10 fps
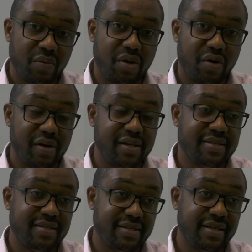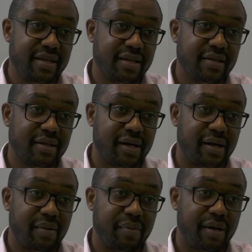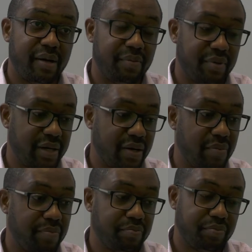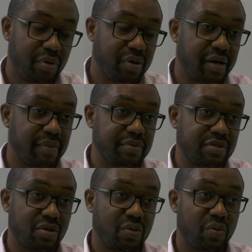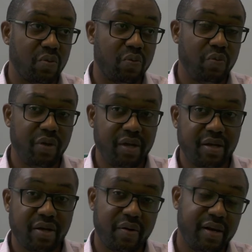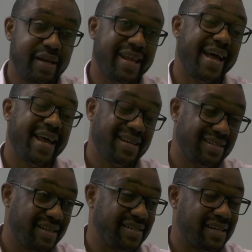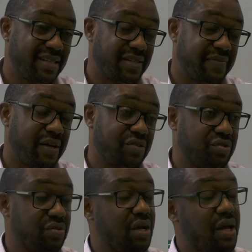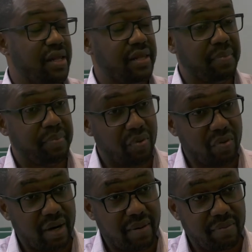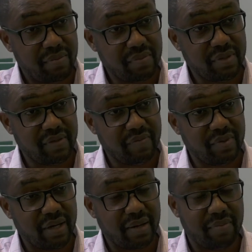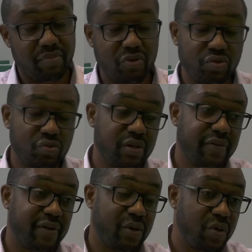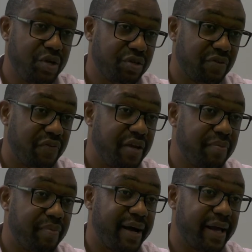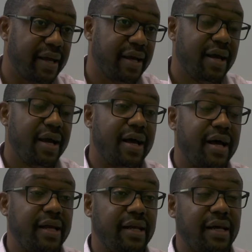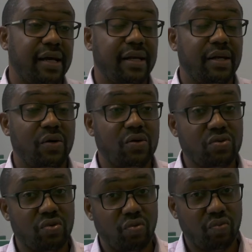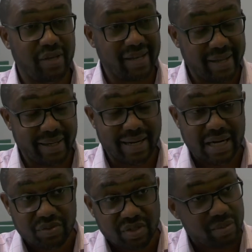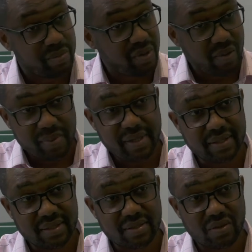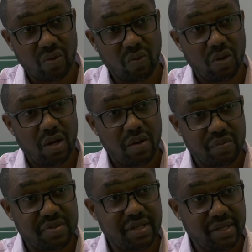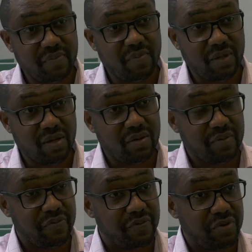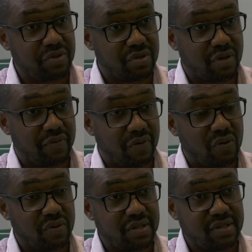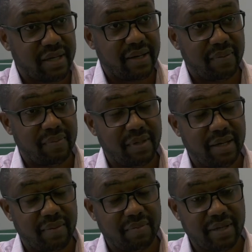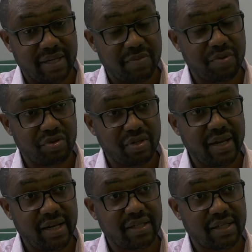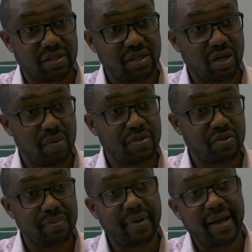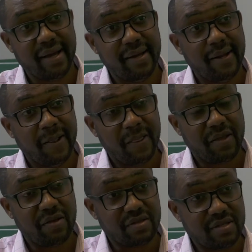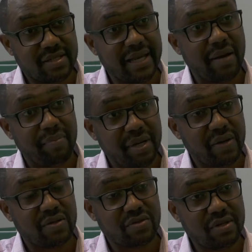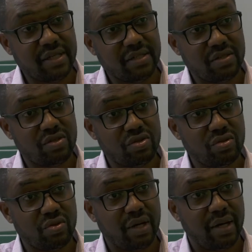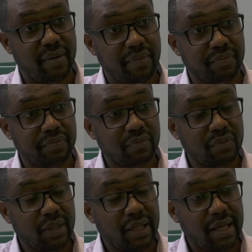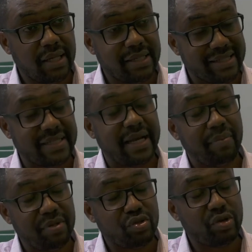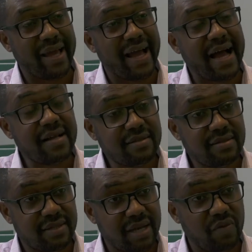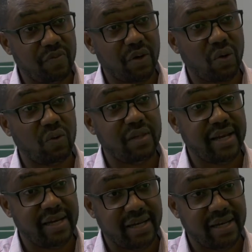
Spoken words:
currently see in our program. So we currently at the NSS satisfaction, the program module evaluation feedback, and also in the graduate employability. So we see the fruits of all this experiential learning is actually coming to bear, because it's helping our students to it's helping to enhance their overall learning